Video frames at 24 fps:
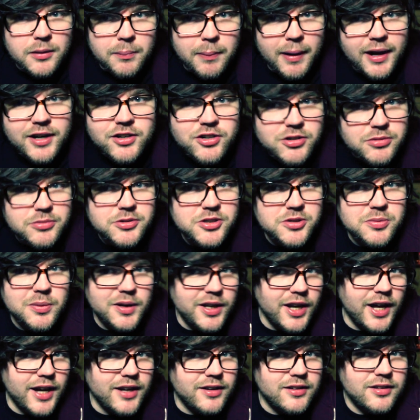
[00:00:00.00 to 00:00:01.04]
the battery must be
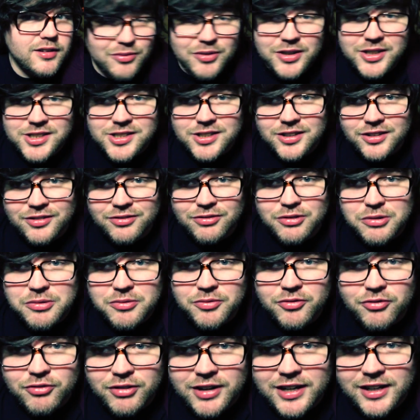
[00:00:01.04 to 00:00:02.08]
dead, which I
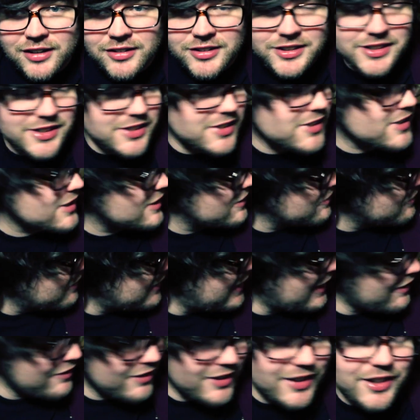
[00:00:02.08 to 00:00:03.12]
realised
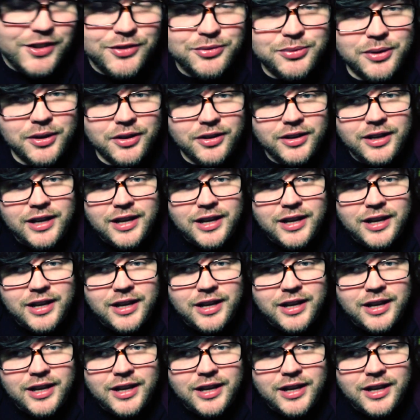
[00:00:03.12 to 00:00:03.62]
when having this one,